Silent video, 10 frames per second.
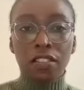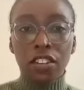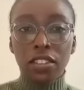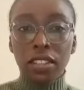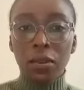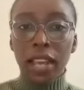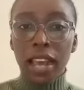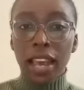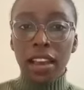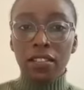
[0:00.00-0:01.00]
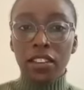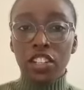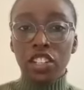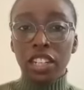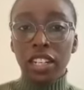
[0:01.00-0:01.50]
Firstly, we have
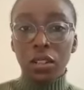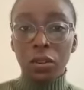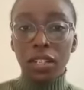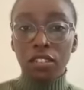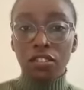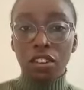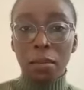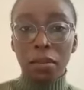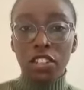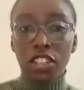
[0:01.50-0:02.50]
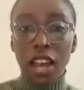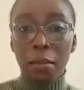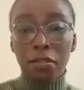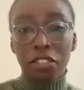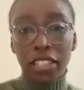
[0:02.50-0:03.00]
Gina Lewis from
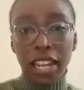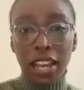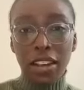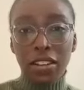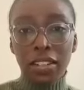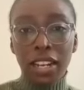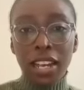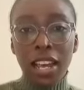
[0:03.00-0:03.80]
Shop Freetown,